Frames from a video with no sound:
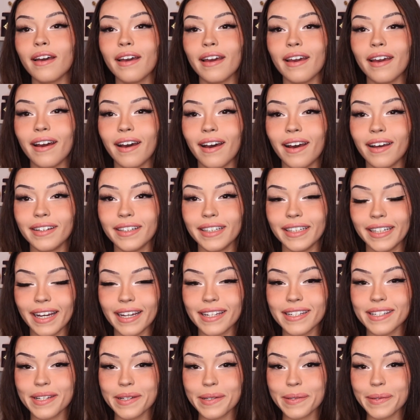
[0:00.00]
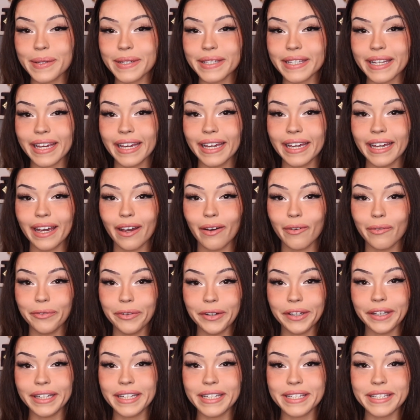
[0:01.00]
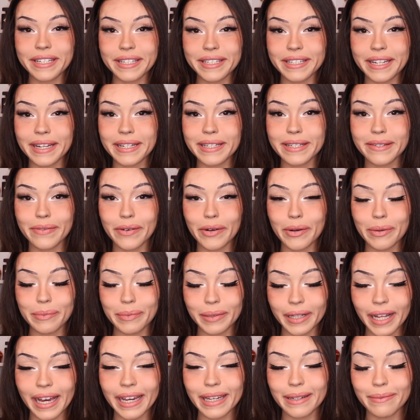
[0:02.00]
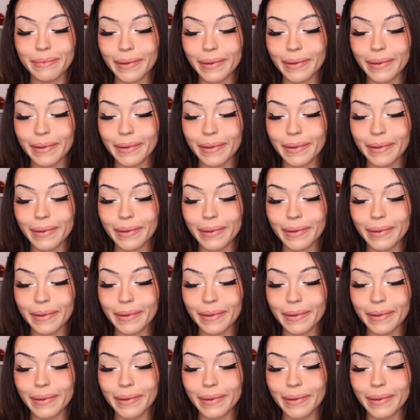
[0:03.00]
And yes, this was a really successful blind